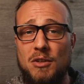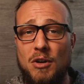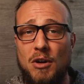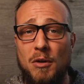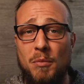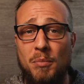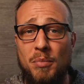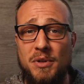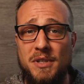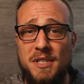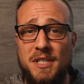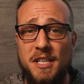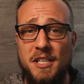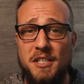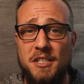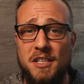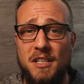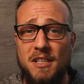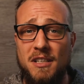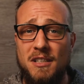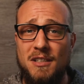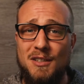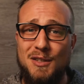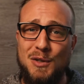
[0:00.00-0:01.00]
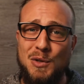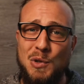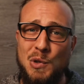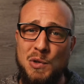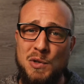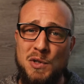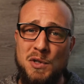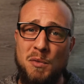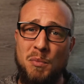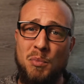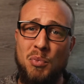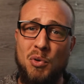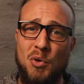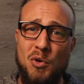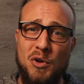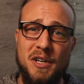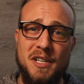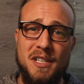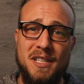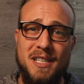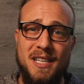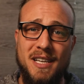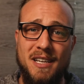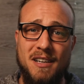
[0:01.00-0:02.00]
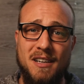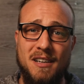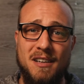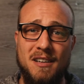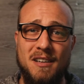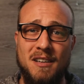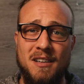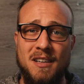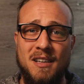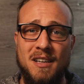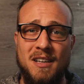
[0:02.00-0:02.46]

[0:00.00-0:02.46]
or position to support their